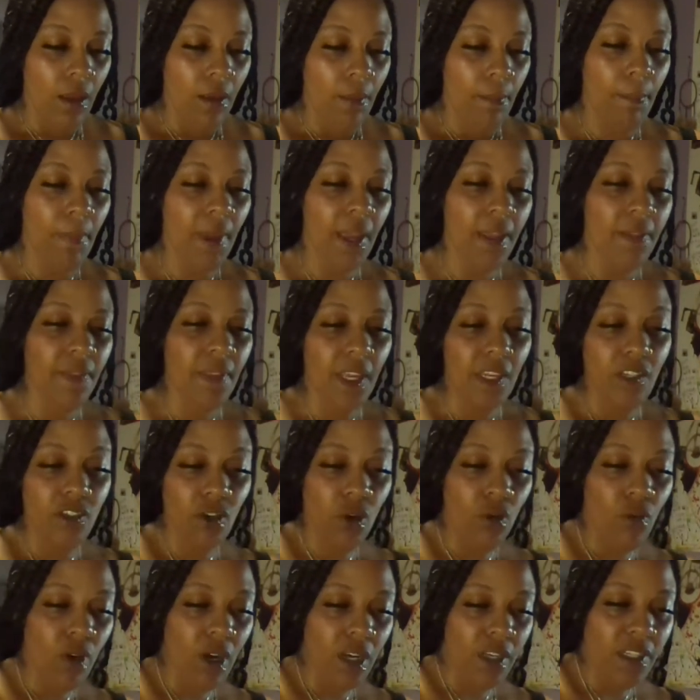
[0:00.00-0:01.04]
man, they
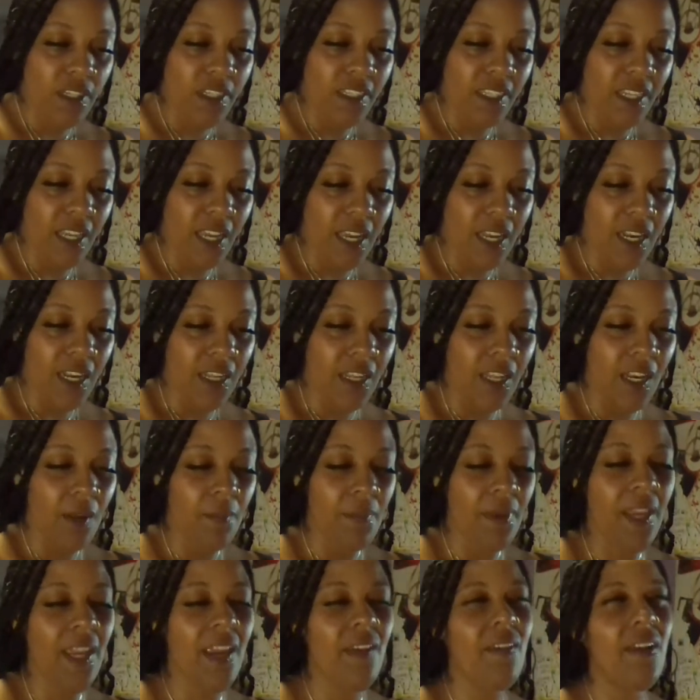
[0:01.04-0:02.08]
don't understand, and then I'm
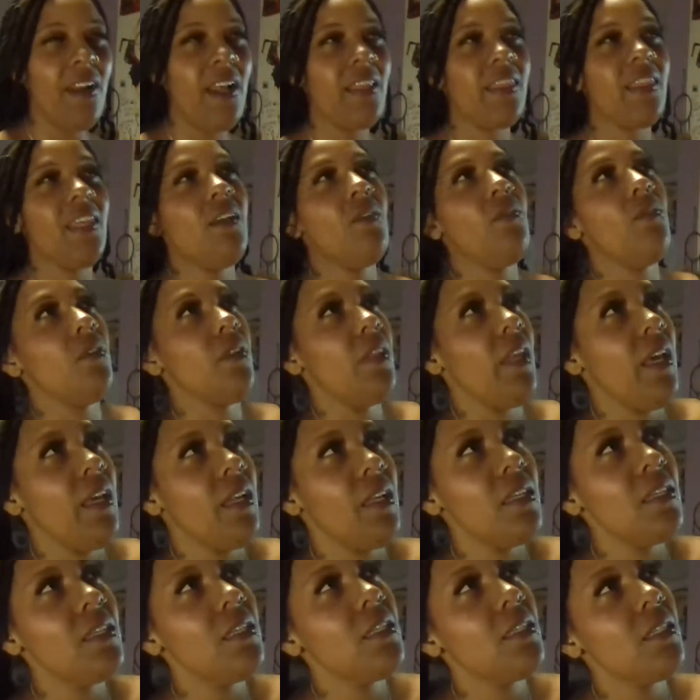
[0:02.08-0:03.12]
hearing, I think
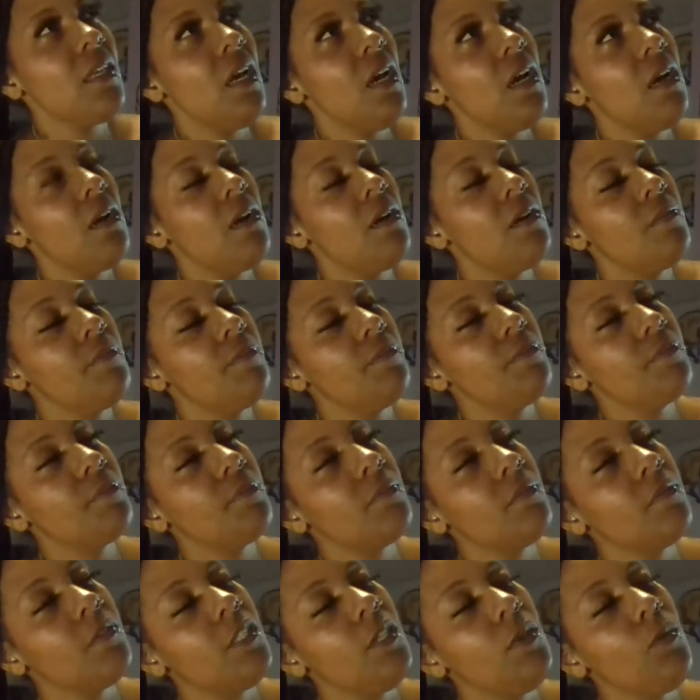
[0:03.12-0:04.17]
that is um,
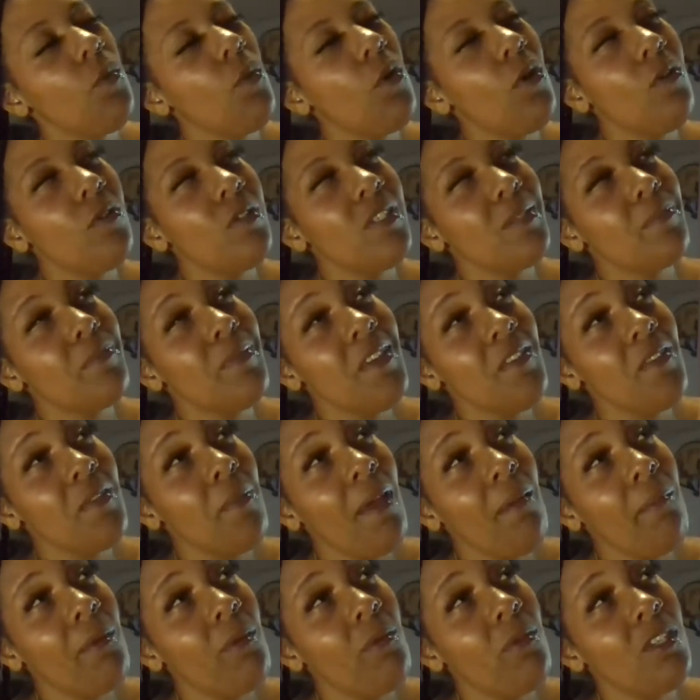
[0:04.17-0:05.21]
Will Smith. It
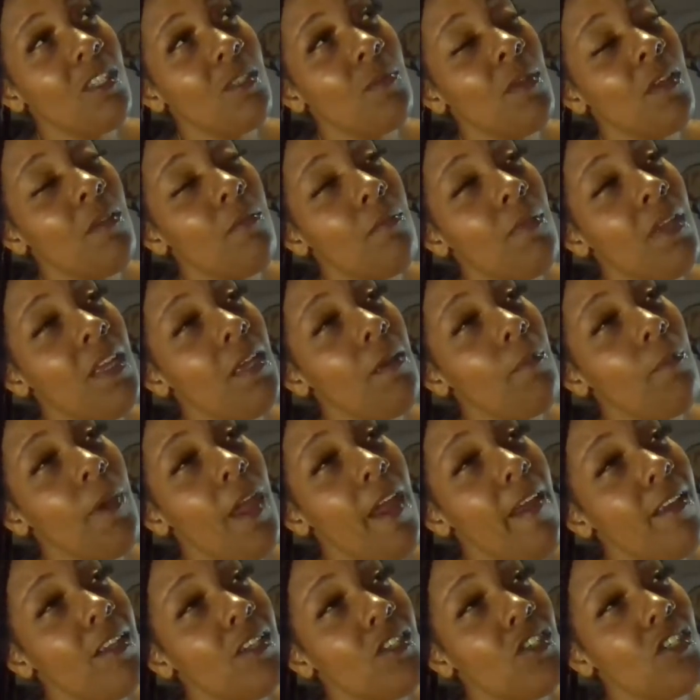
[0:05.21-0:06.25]
might be Will Smith. Man,
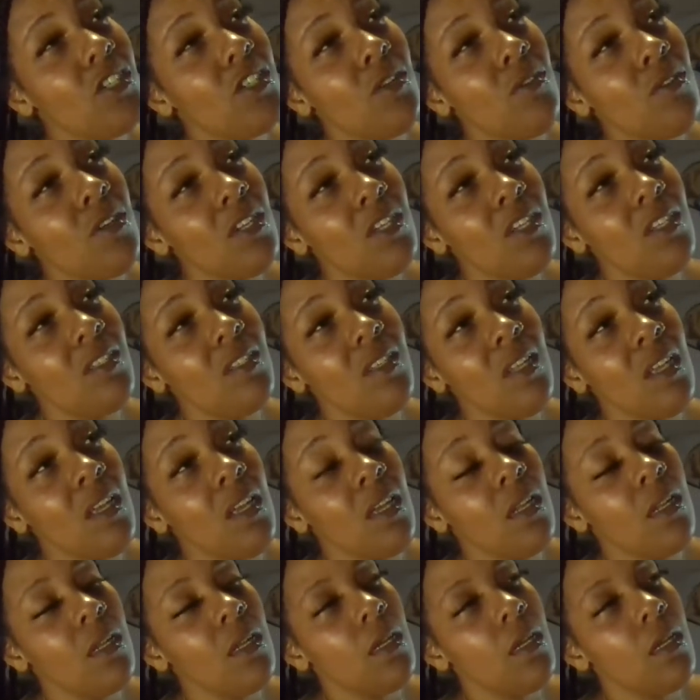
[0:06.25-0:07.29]
parents just don't
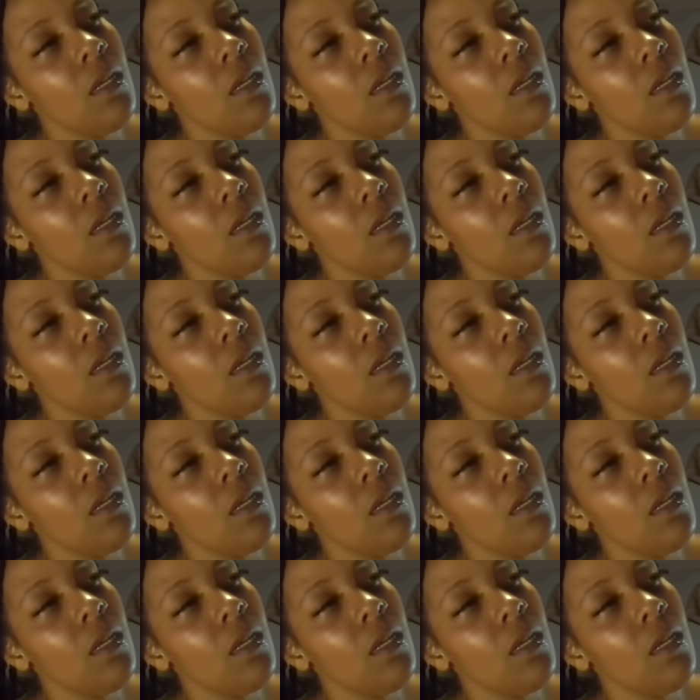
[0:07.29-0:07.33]
understand.